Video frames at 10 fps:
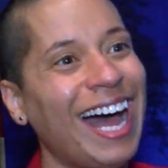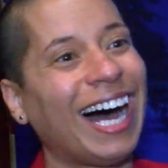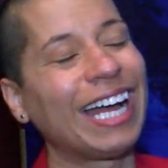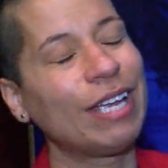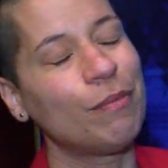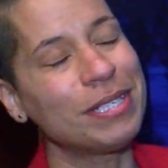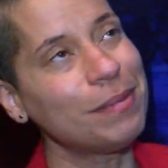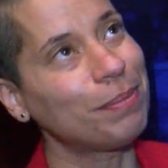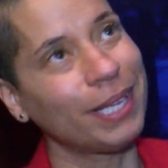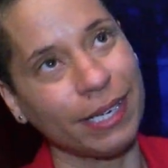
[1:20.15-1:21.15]
I
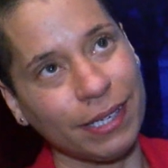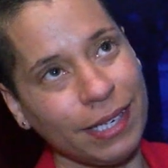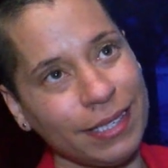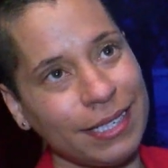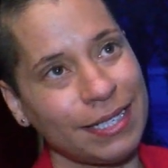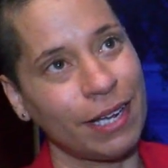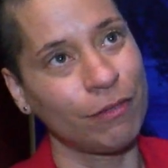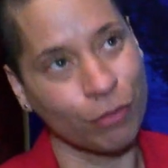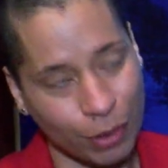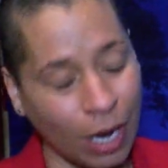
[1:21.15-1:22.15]
wasn't planning
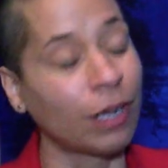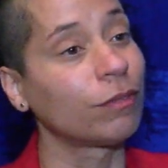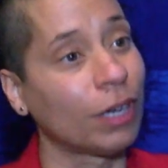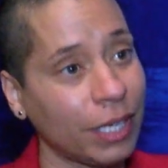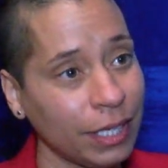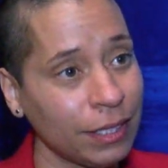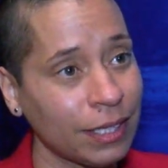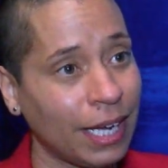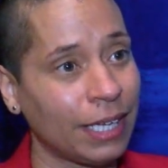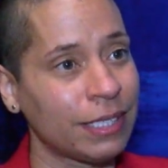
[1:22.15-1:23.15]
on running
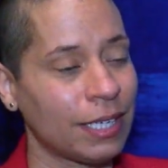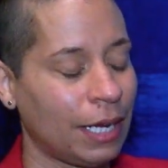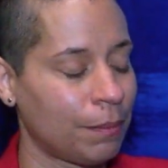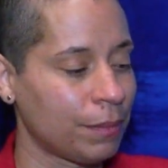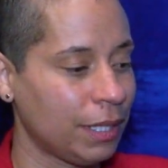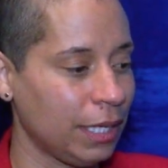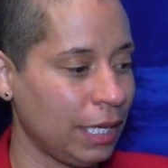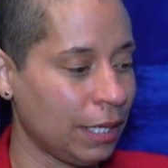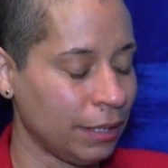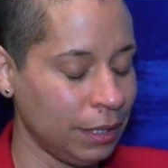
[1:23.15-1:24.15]
at
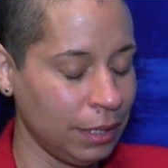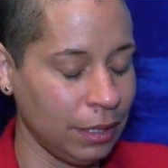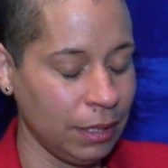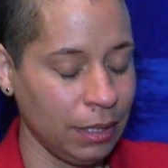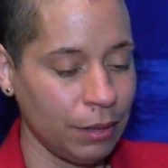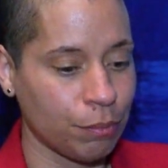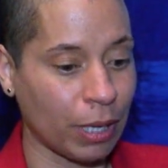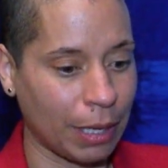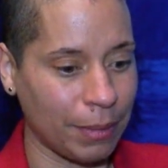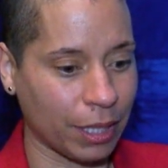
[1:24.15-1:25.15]
the
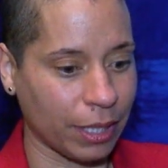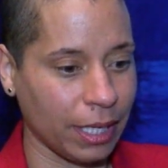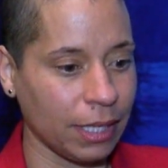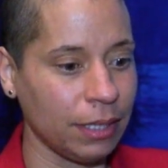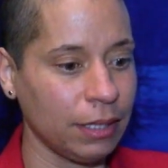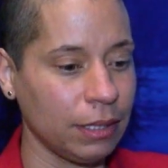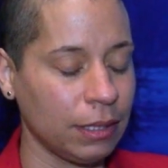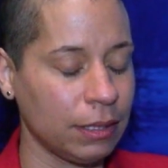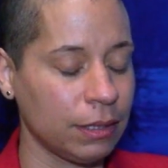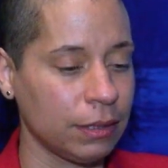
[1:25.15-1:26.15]
primary
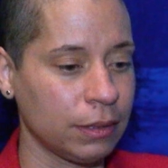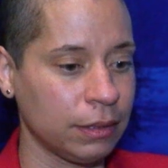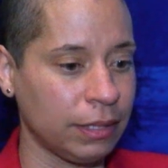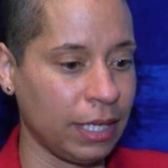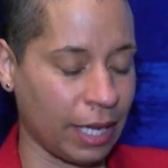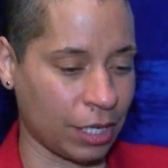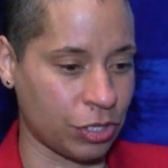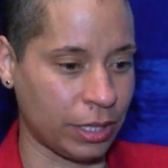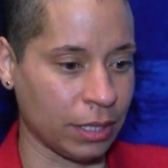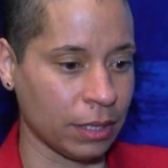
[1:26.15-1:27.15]

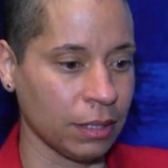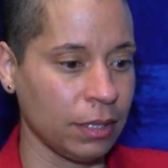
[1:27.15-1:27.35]
election.